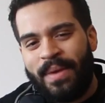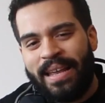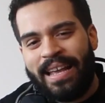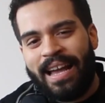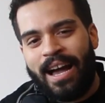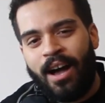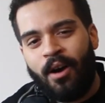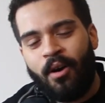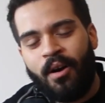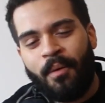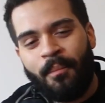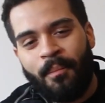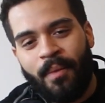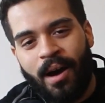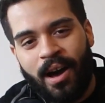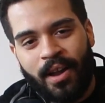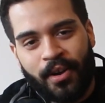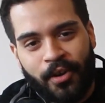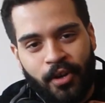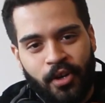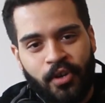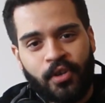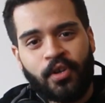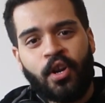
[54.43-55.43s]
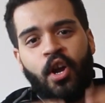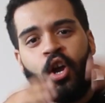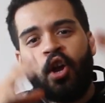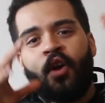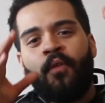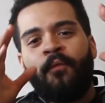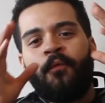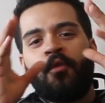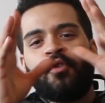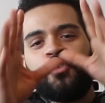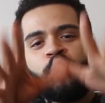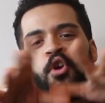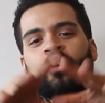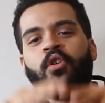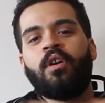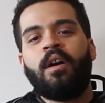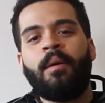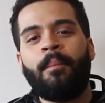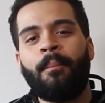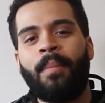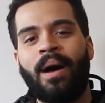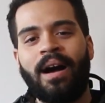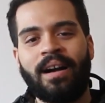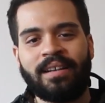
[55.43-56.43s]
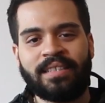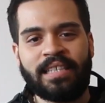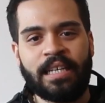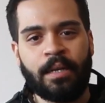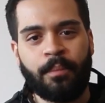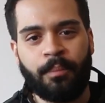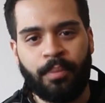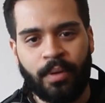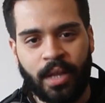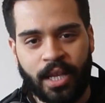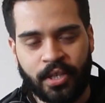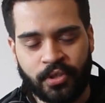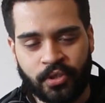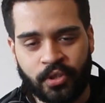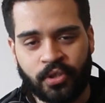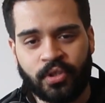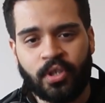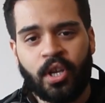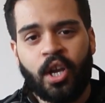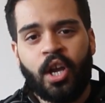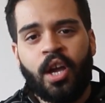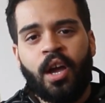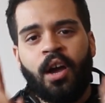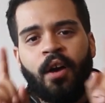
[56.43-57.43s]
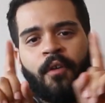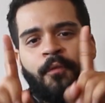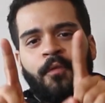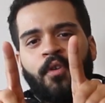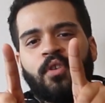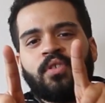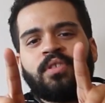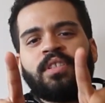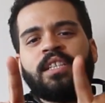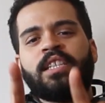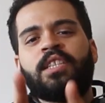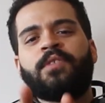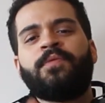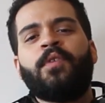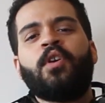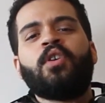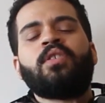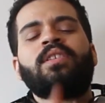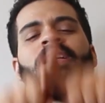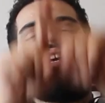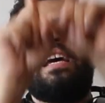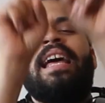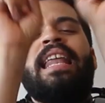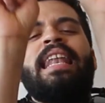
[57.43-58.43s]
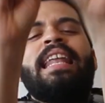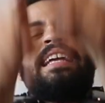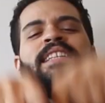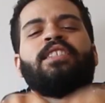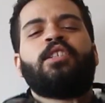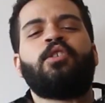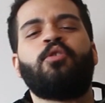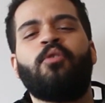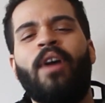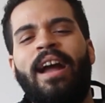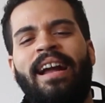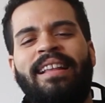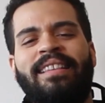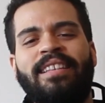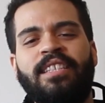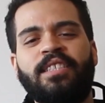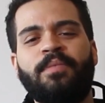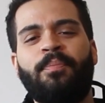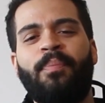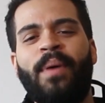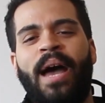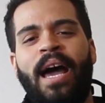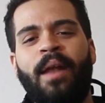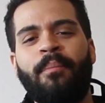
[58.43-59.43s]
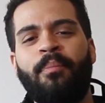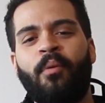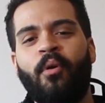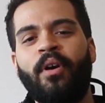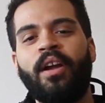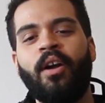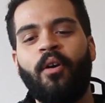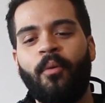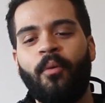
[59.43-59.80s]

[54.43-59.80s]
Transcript: me out a monitor for your unboxing pleasures. First things first, let's crack this bad boy